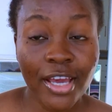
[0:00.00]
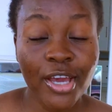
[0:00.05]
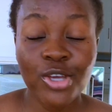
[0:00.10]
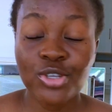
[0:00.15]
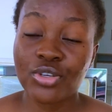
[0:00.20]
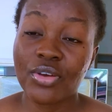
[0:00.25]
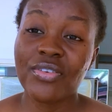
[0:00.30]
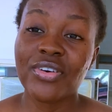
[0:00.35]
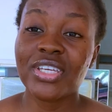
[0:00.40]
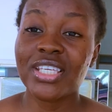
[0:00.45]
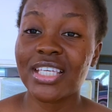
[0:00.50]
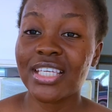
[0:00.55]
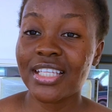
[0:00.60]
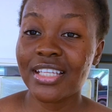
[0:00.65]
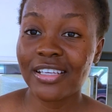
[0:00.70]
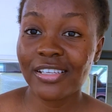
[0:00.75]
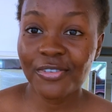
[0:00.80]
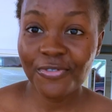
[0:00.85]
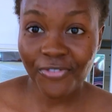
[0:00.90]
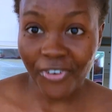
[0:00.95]
So if you're seeing
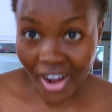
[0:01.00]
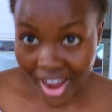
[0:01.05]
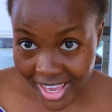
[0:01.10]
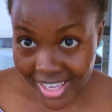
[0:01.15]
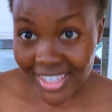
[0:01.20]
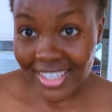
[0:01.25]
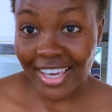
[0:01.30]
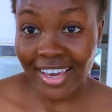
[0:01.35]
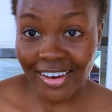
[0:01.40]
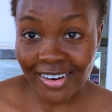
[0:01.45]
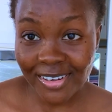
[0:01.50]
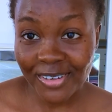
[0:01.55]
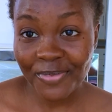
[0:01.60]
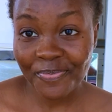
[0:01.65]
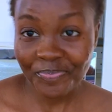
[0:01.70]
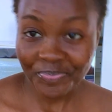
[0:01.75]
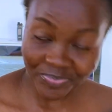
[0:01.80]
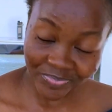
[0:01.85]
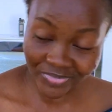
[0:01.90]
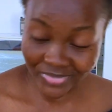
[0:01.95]
this fine girl,
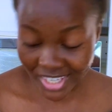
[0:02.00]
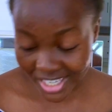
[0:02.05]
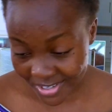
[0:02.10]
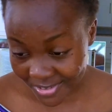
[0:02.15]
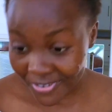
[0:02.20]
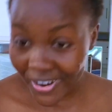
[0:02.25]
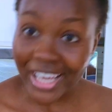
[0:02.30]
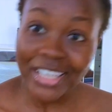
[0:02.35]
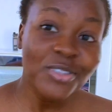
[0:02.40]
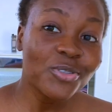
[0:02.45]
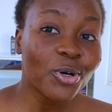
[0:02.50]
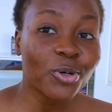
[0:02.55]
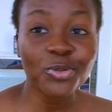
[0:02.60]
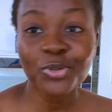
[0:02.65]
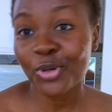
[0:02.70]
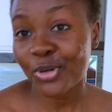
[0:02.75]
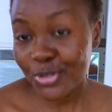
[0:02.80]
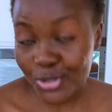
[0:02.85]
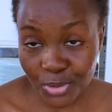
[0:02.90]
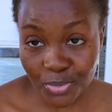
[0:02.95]
this fine
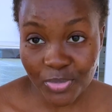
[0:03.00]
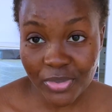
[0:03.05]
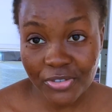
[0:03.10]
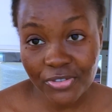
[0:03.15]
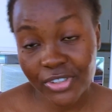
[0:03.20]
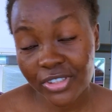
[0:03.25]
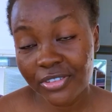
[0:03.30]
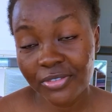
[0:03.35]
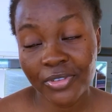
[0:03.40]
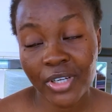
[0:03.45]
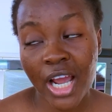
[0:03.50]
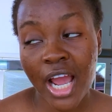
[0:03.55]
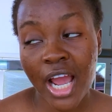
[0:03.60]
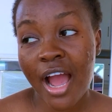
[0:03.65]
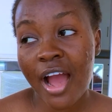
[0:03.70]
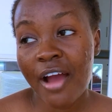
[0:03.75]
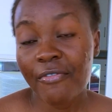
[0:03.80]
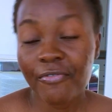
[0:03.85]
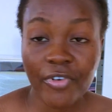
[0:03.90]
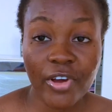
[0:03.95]
doctor to be for the
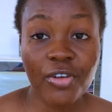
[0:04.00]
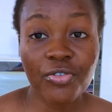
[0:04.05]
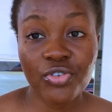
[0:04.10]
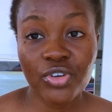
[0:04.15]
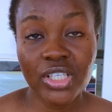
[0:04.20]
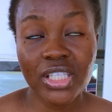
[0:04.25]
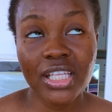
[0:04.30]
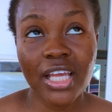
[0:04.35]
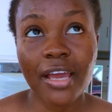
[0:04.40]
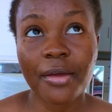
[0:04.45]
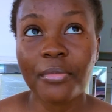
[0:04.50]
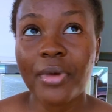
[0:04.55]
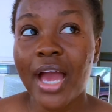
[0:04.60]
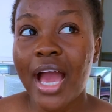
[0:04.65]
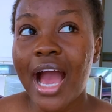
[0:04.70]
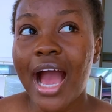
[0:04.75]
very first time,